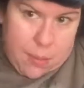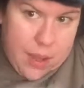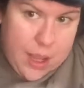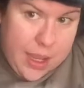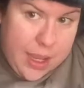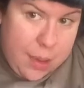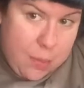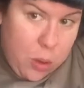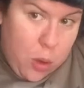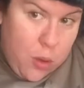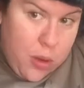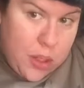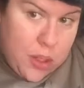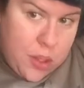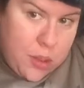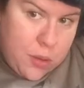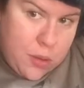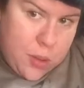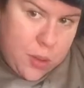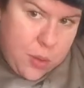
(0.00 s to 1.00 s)
I am going
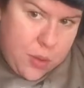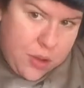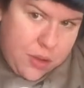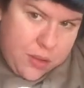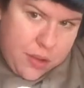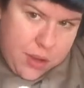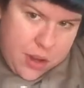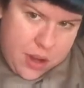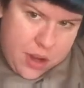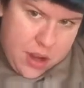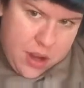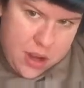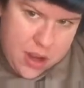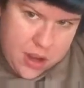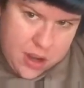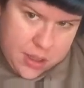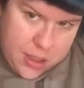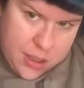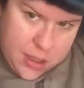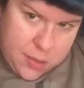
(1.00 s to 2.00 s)
to sort of
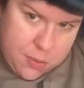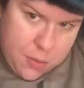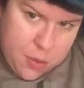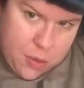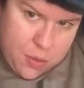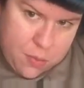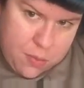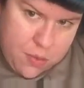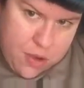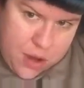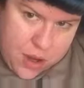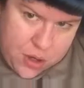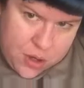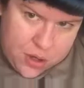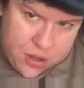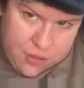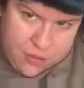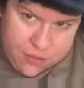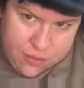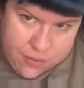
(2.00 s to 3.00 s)
smooth
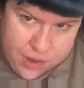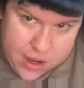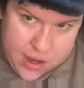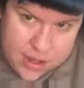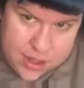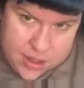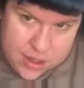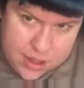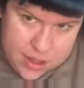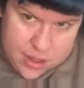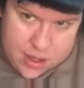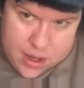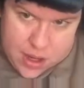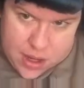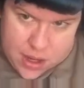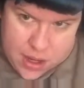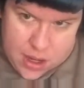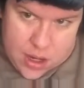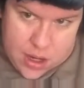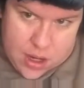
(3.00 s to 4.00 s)
brush the front
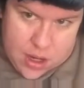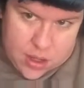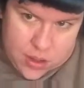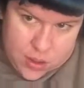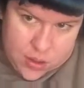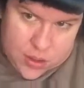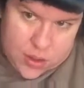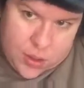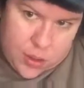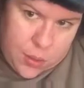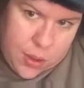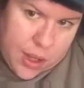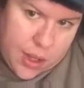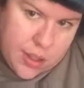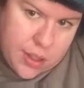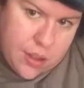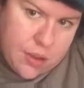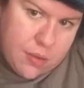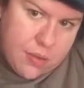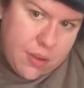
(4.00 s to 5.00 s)
just to
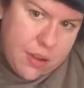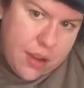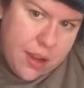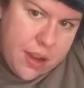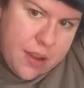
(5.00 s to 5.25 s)
kind of